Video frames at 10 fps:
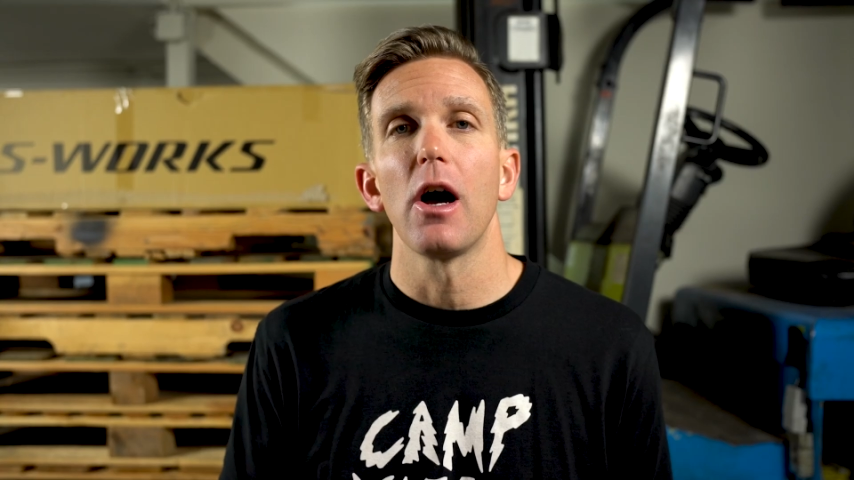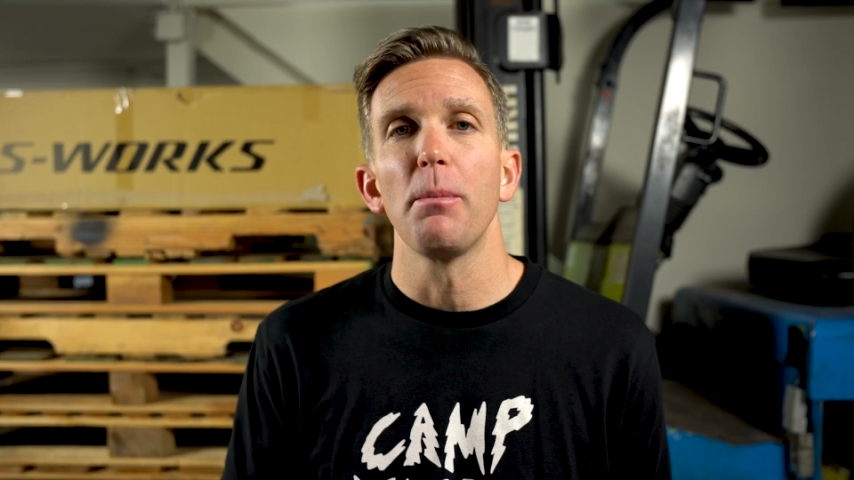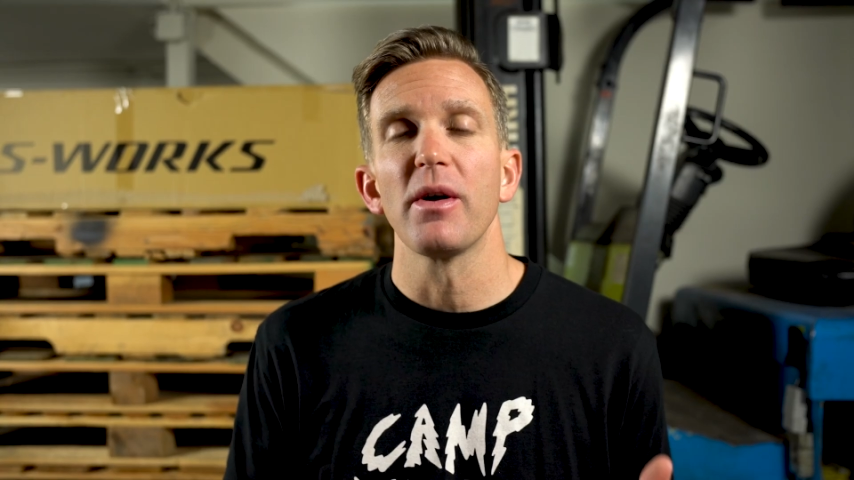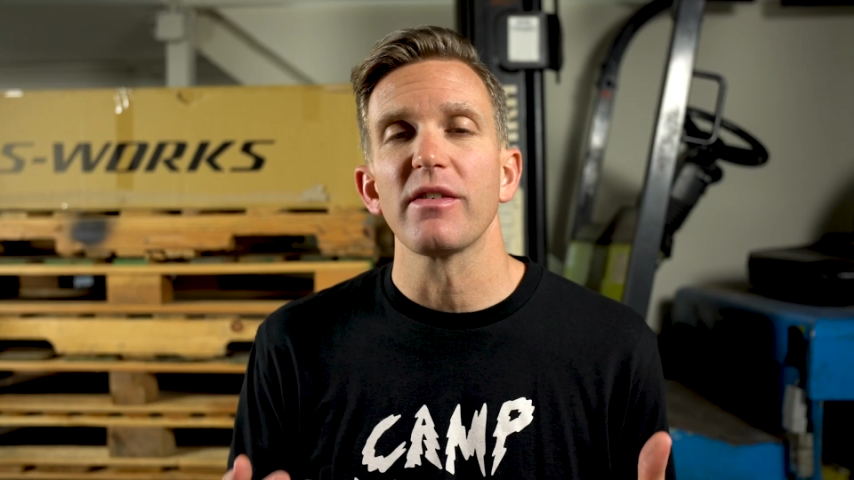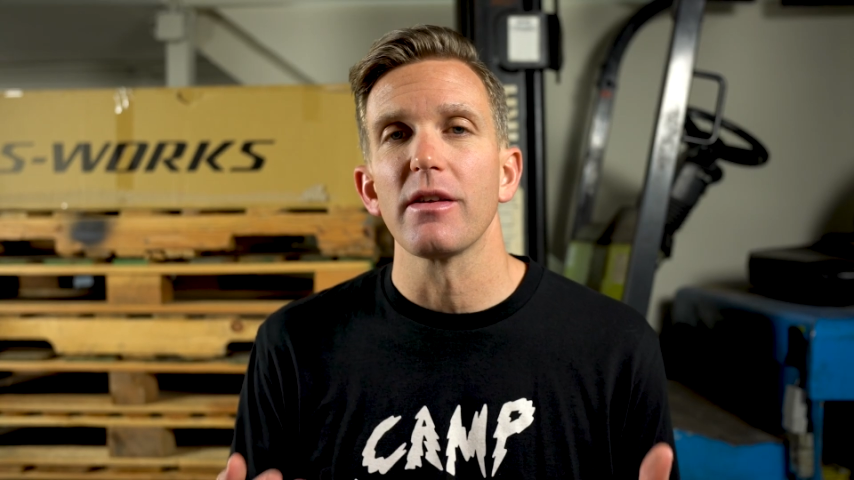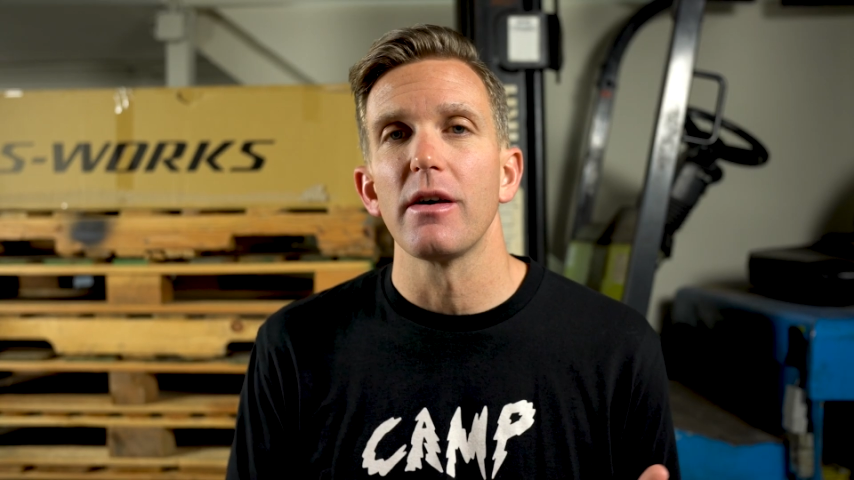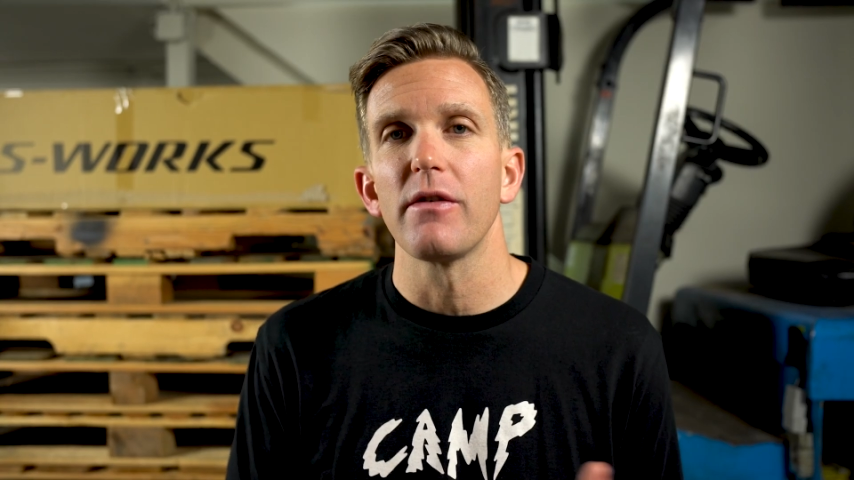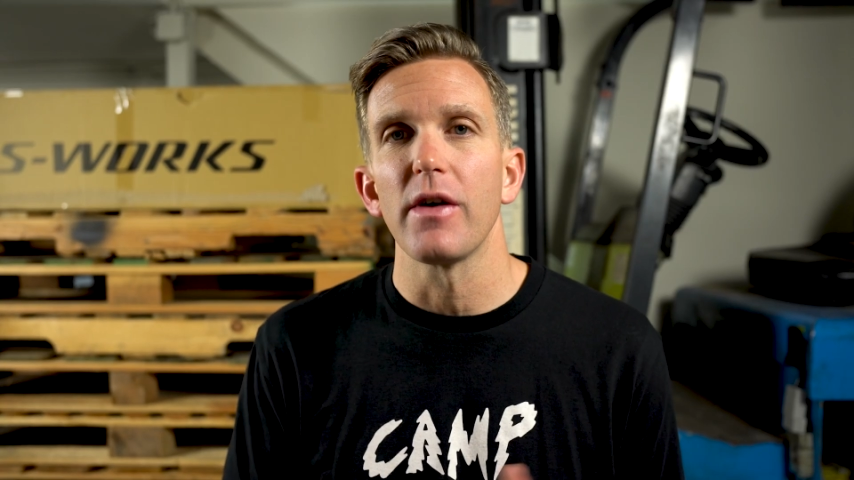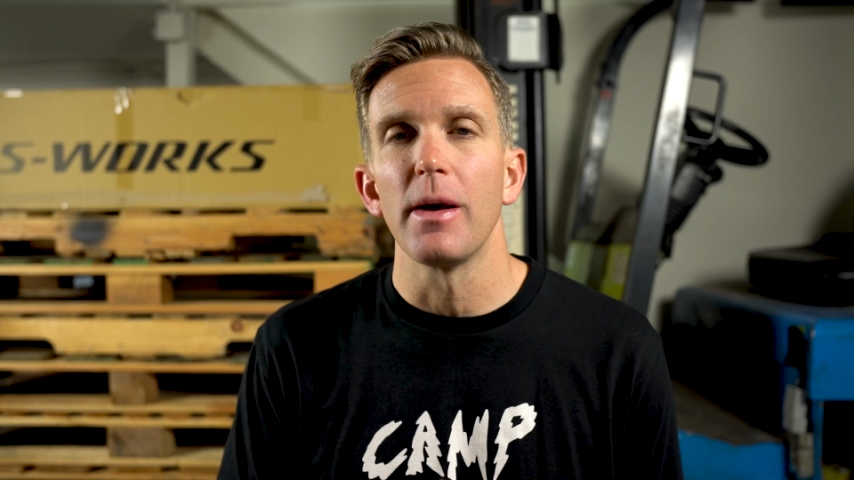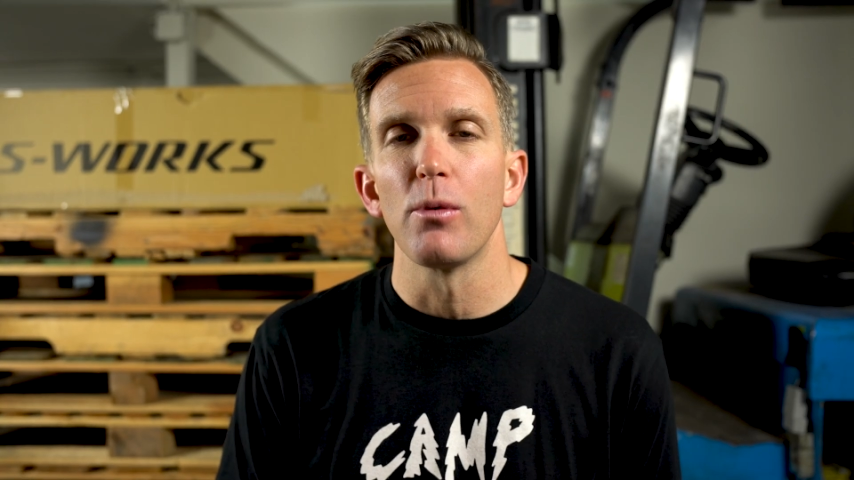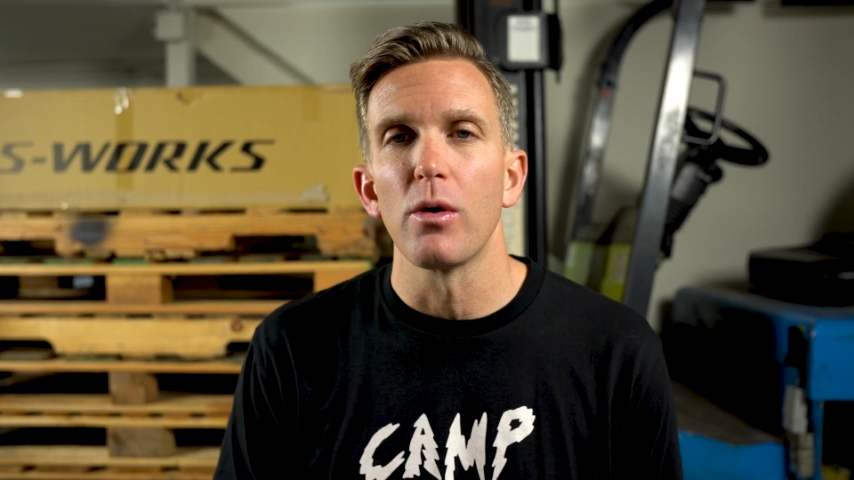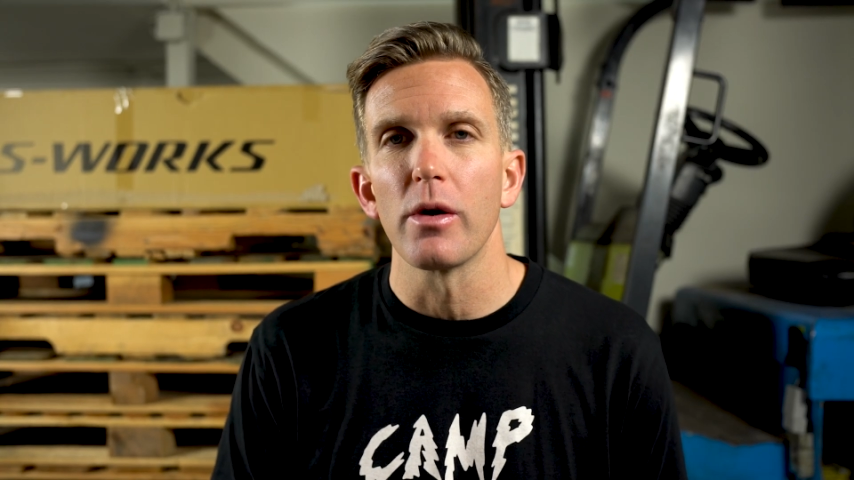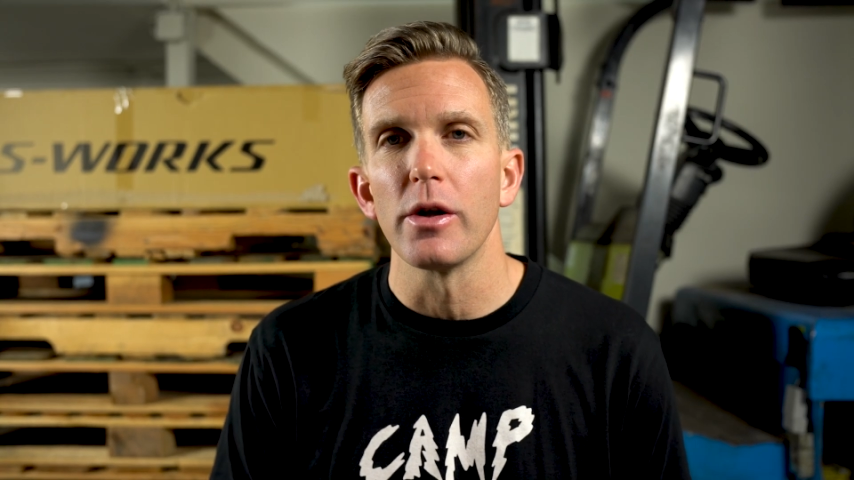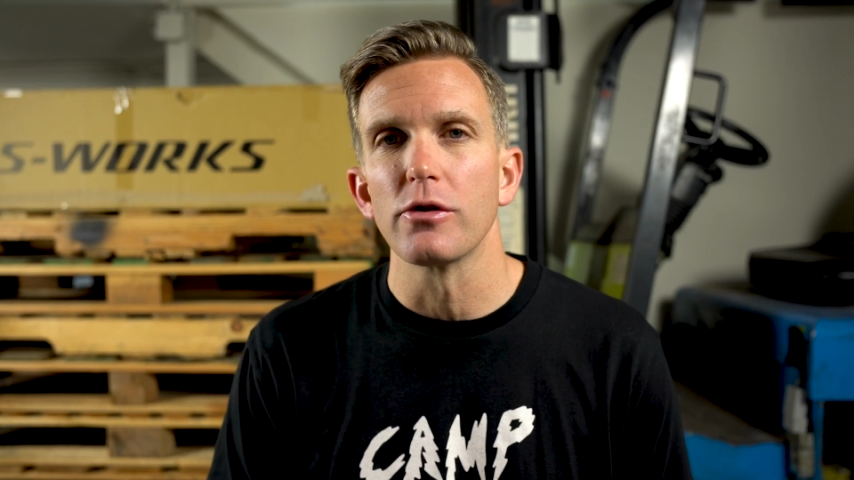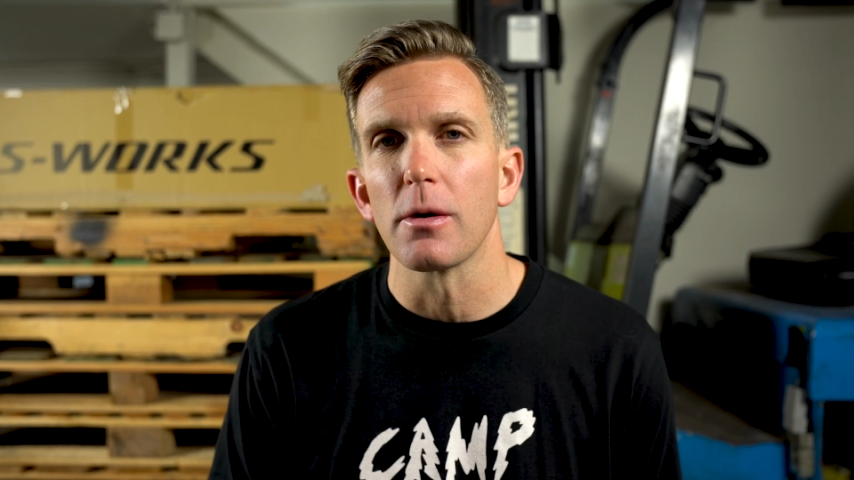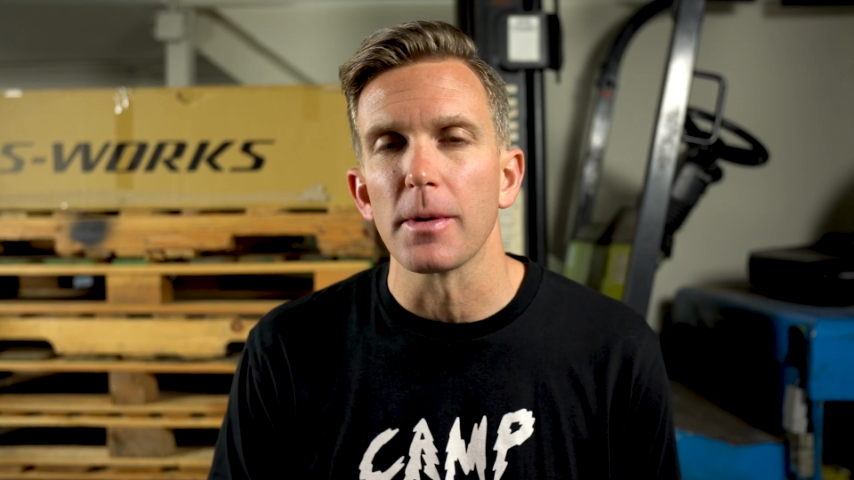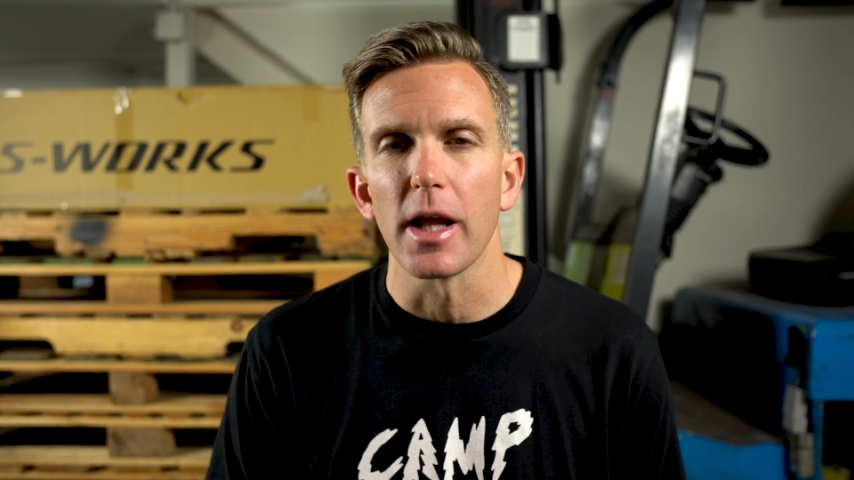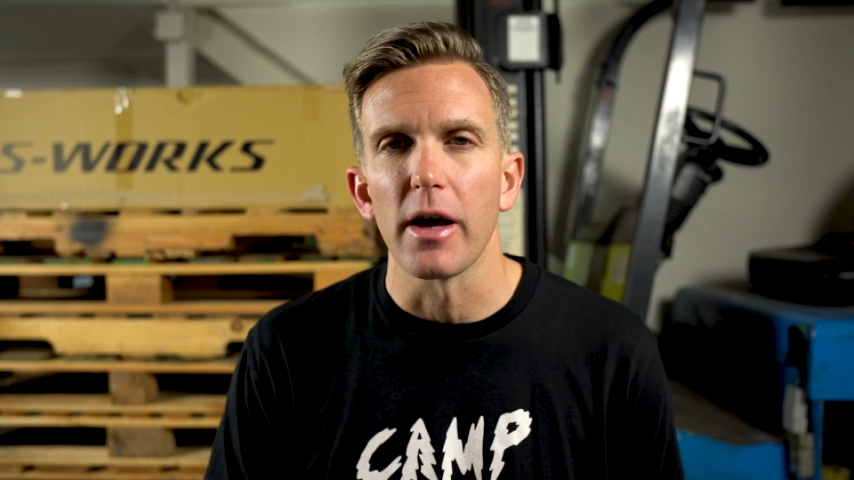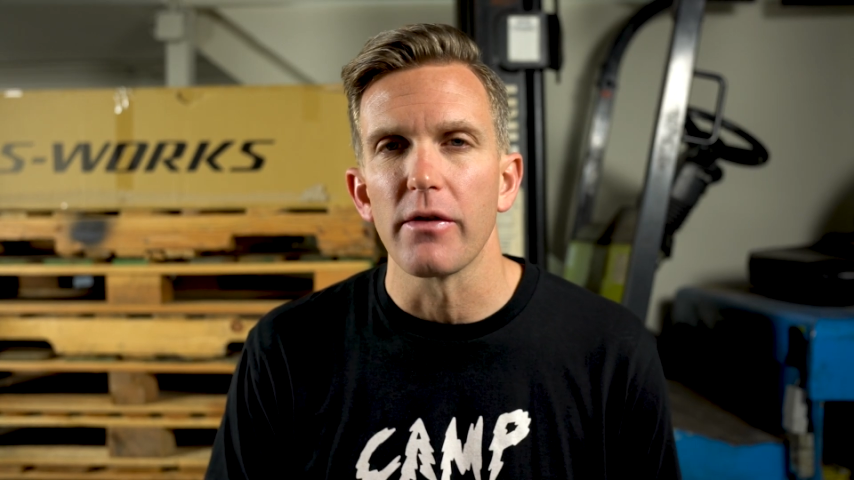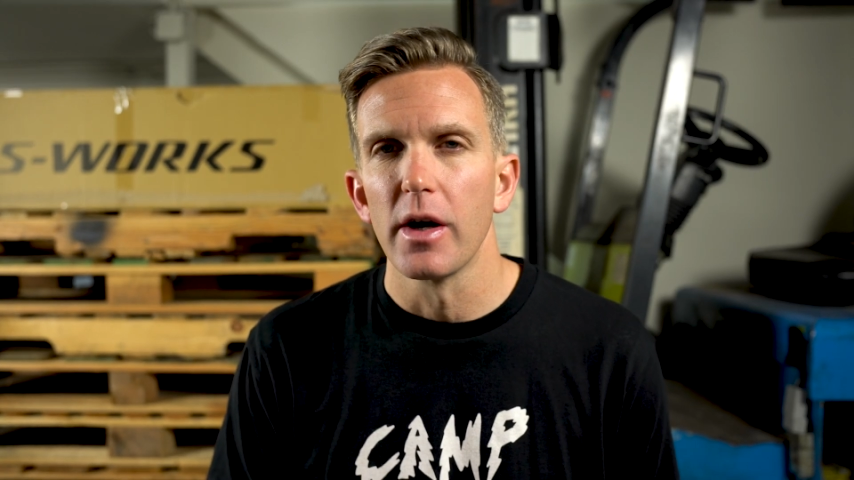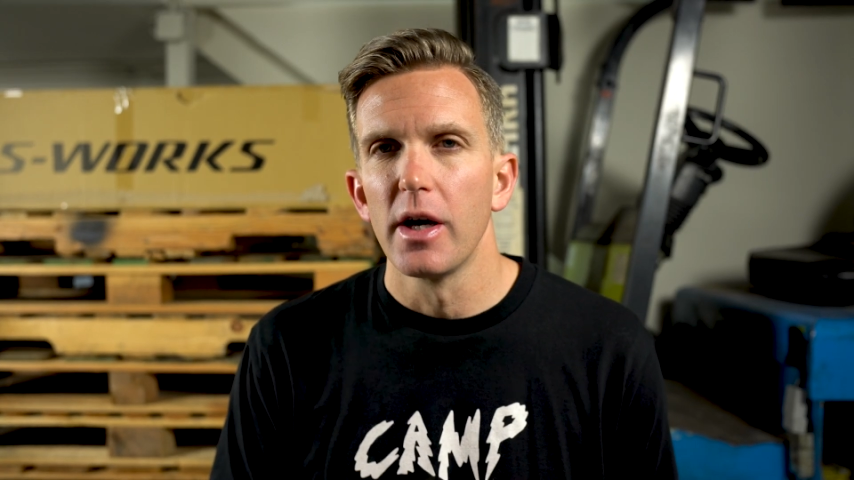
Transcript: help us live a more enjoyable life.